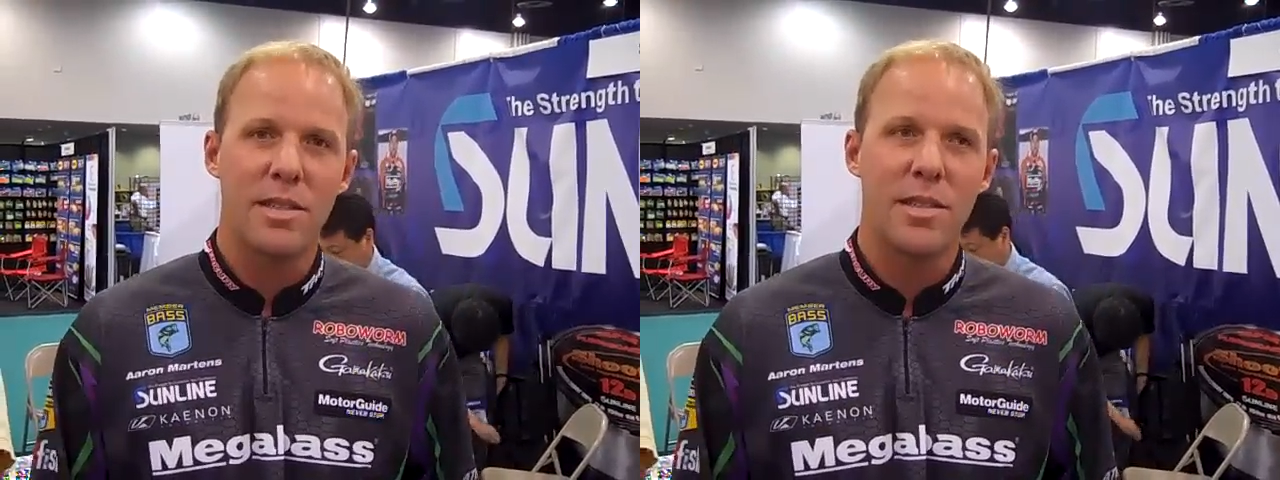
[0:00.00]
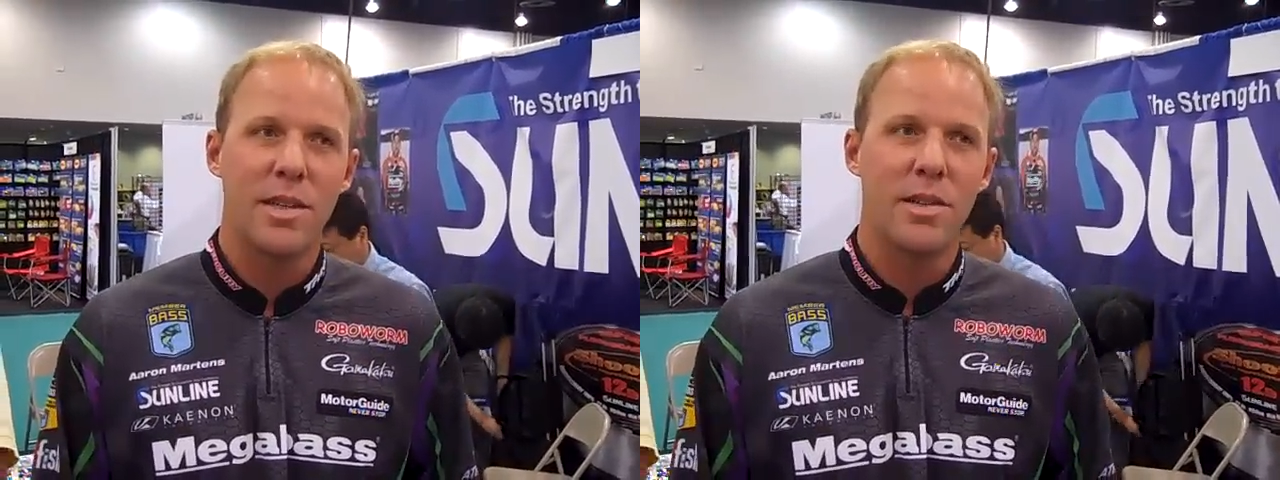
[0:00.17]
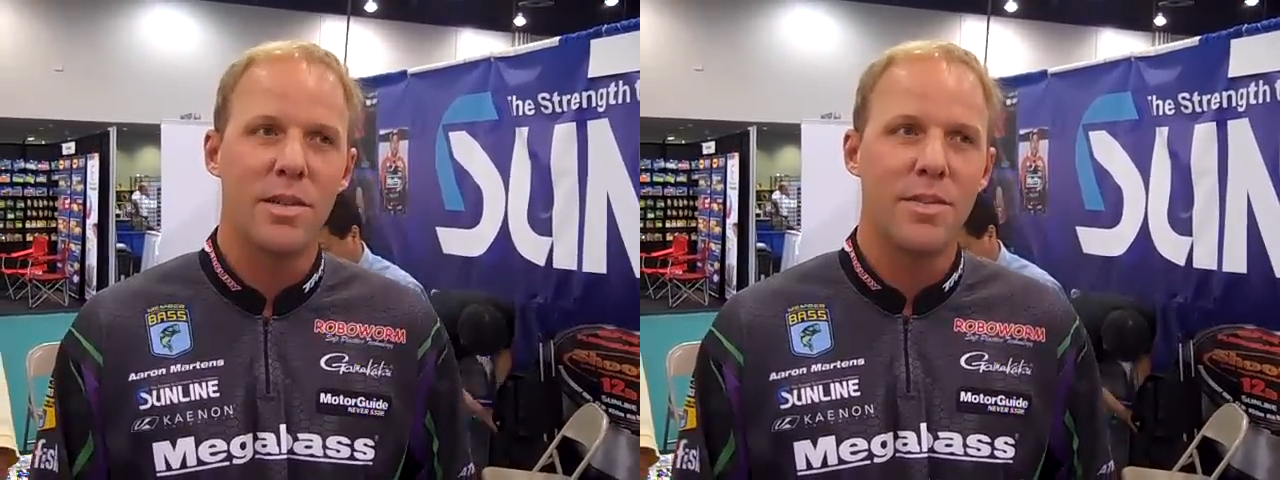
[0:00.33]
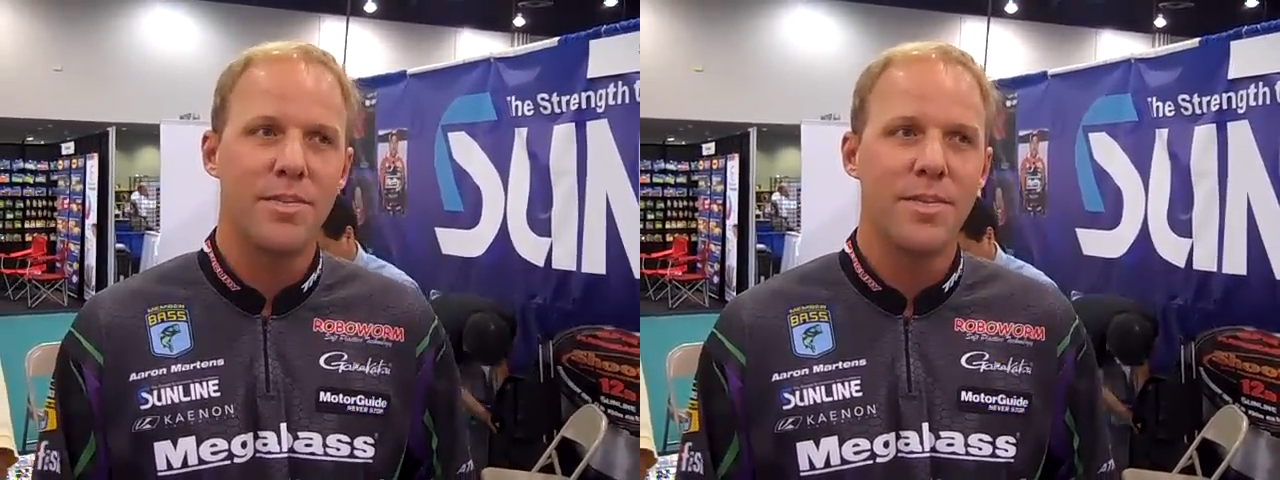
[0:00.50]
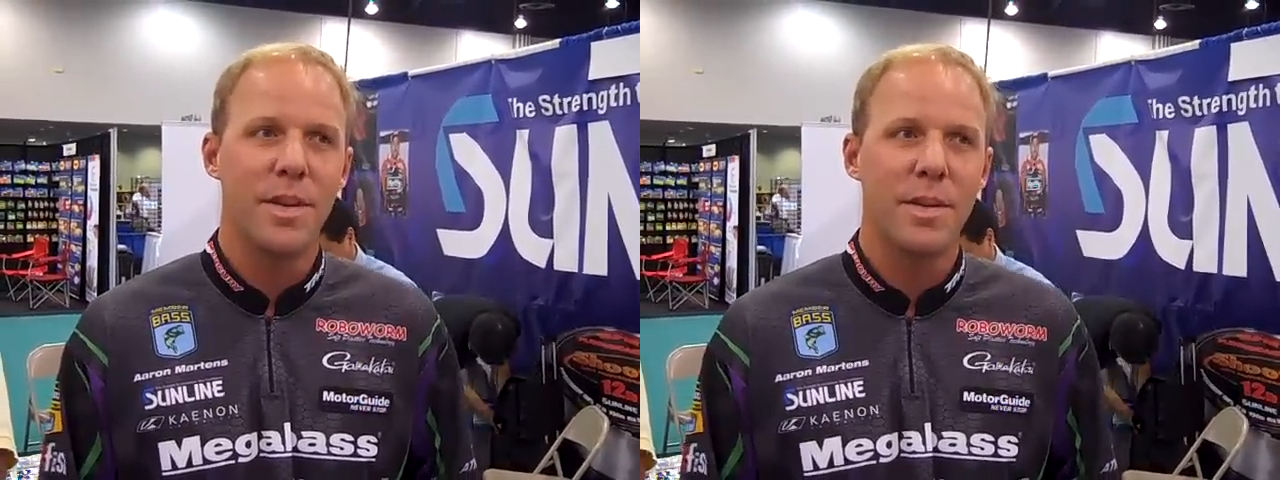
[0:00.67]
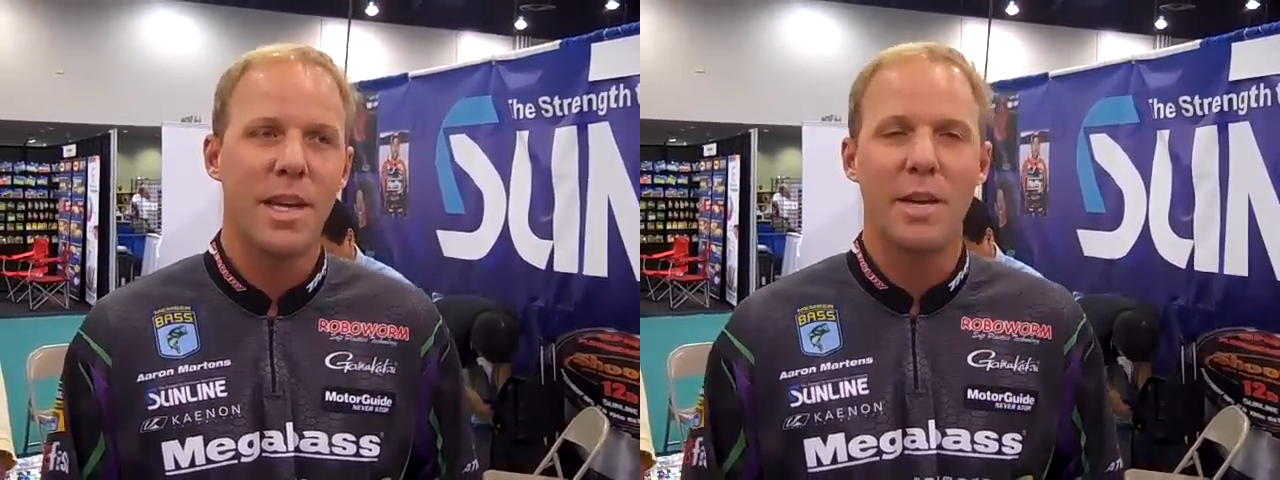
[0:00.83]
so
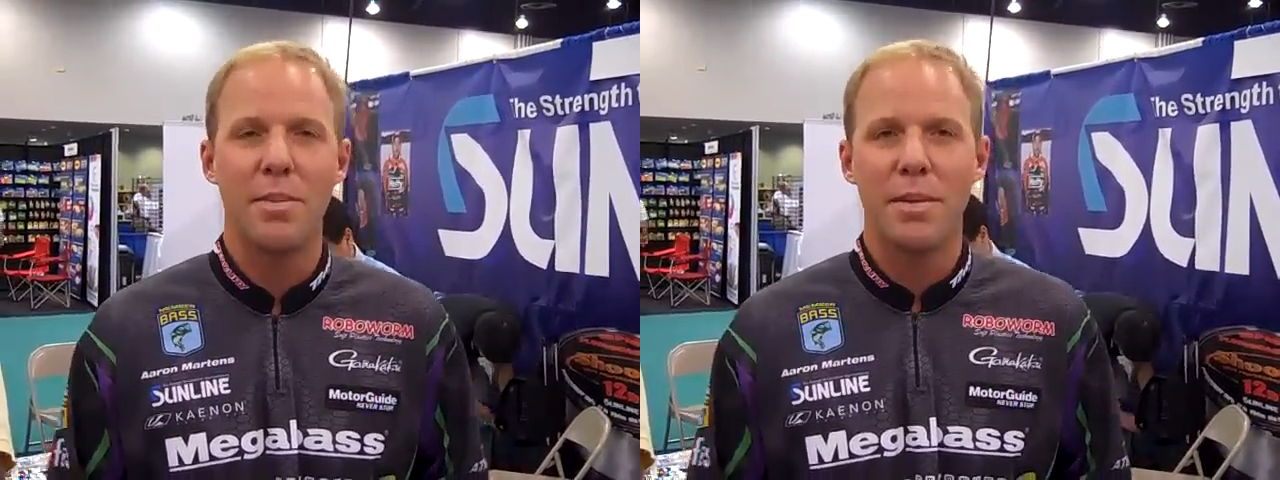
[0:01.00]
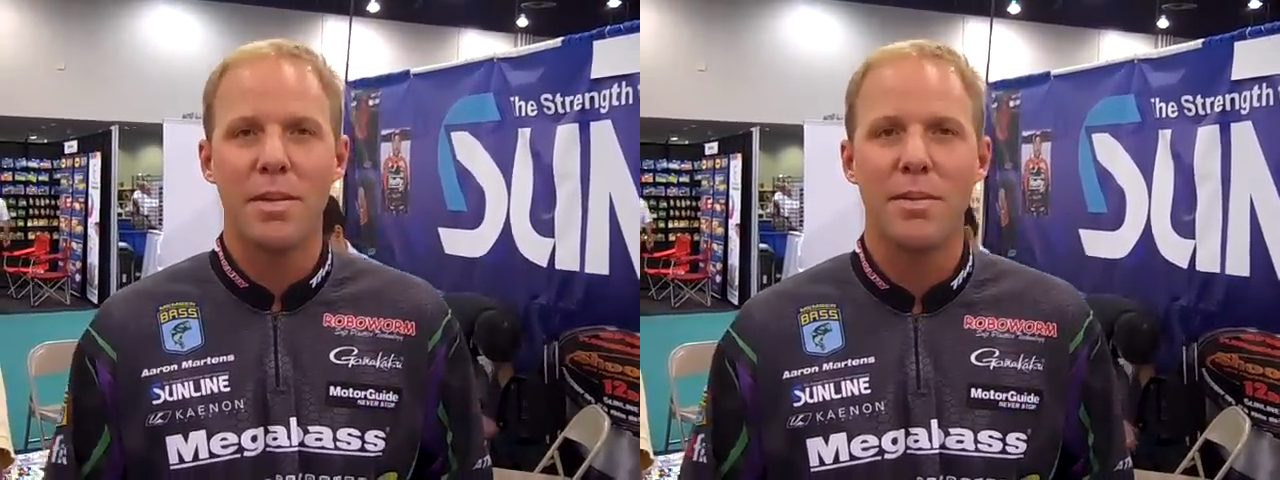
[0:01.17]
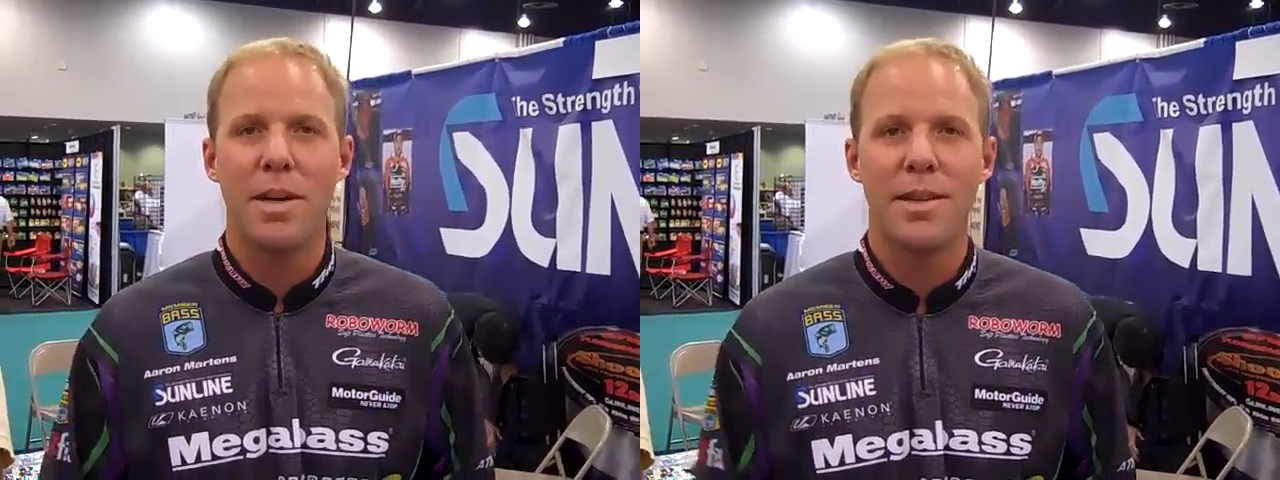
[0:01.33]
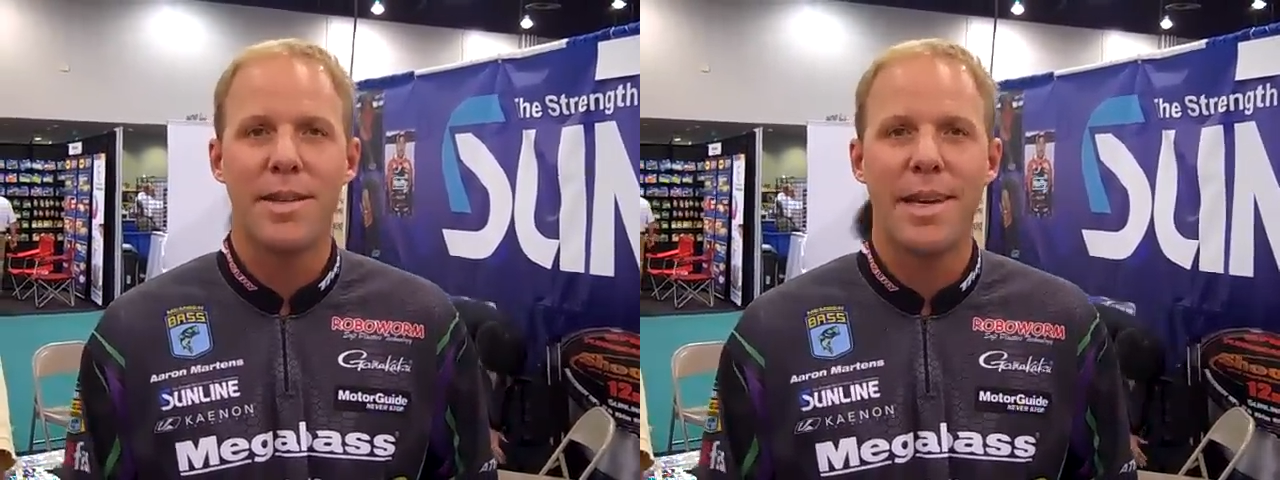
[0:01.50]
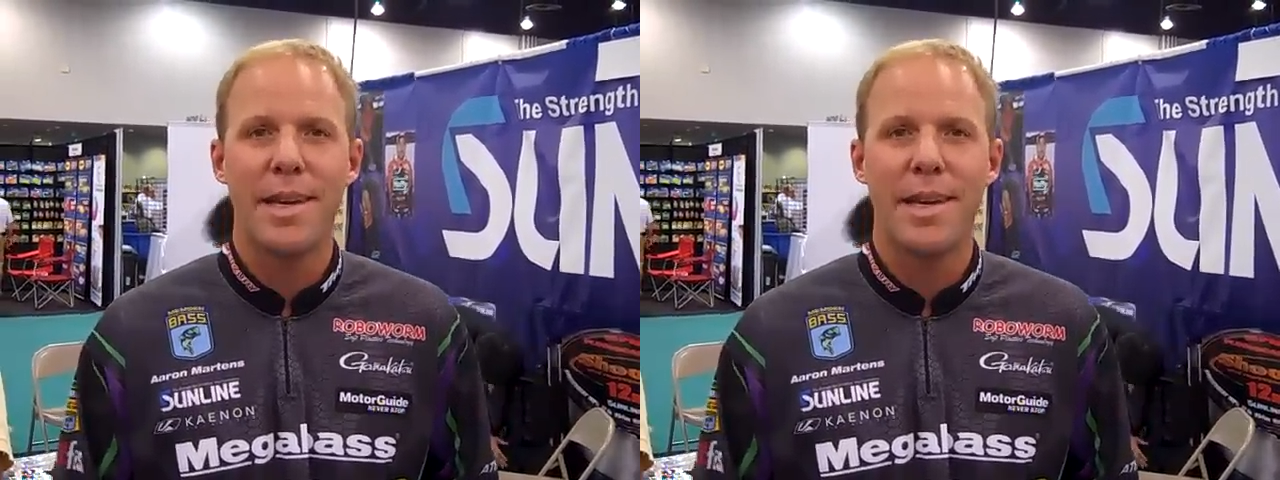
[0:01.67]
I'm kind of bummed about